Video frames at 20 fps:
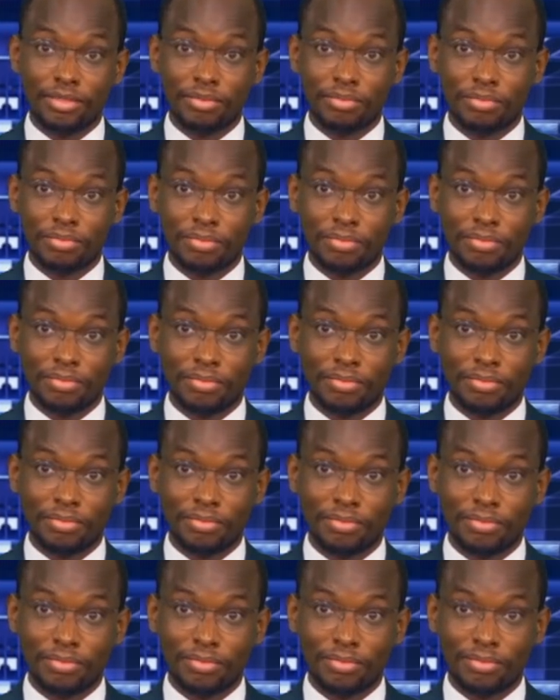
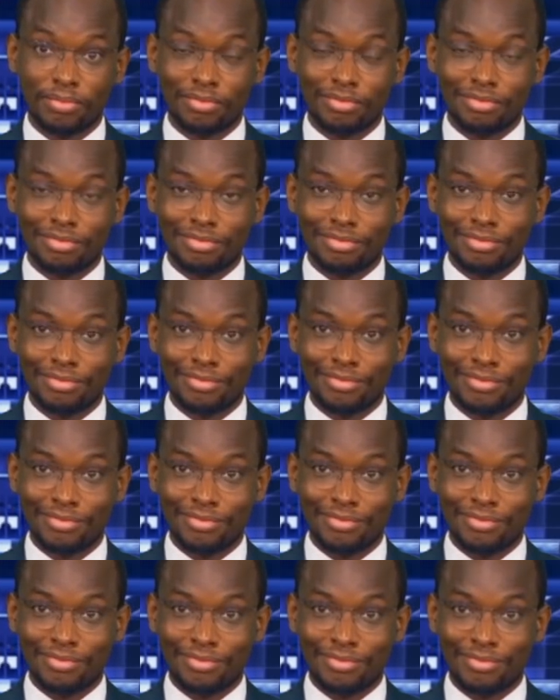
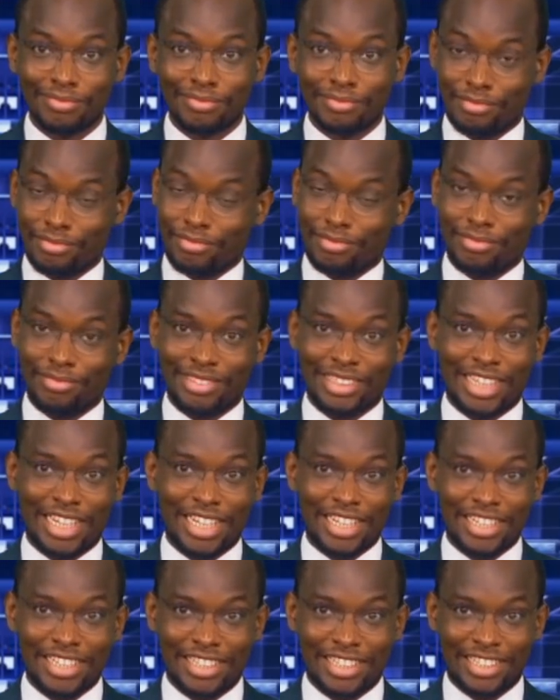
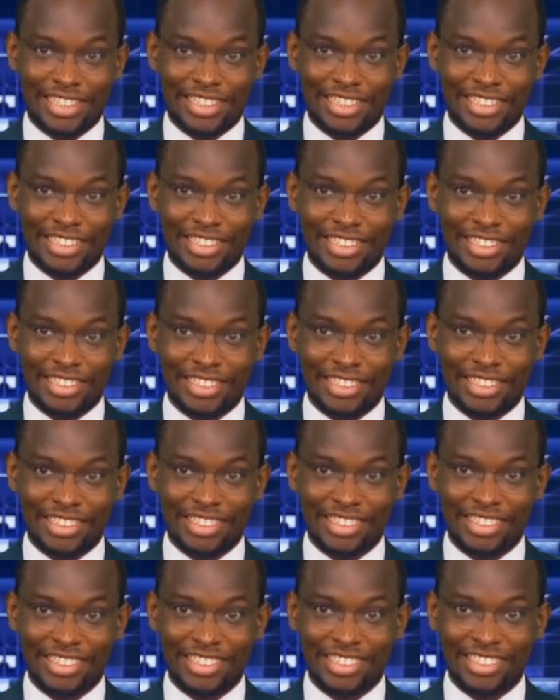
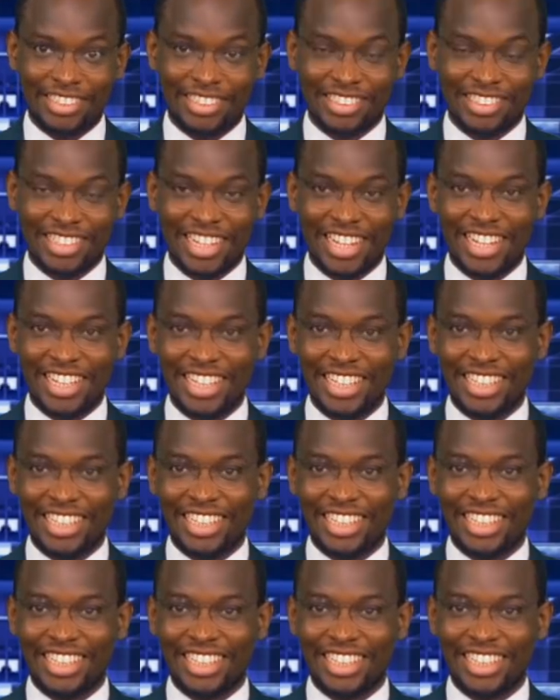
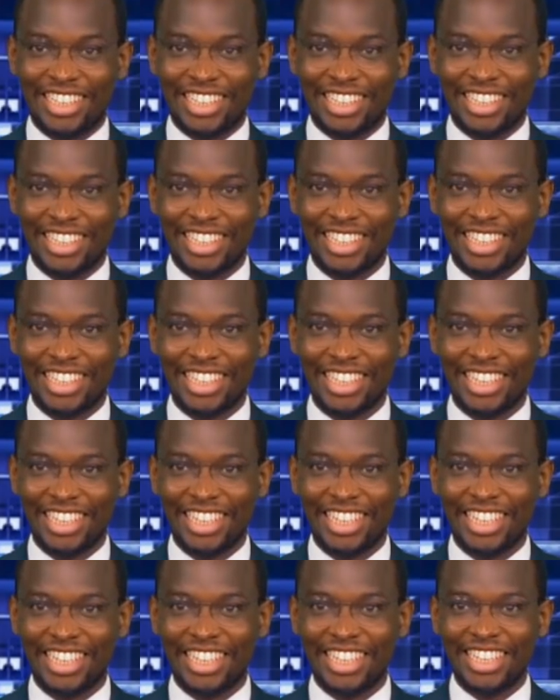
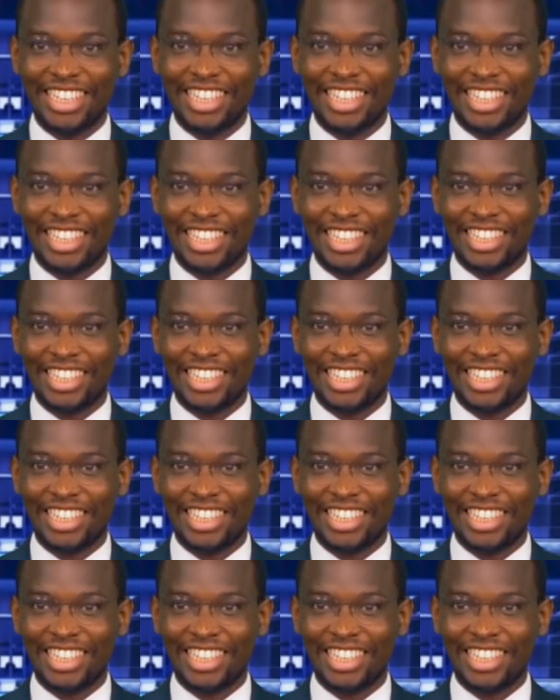(not speaking)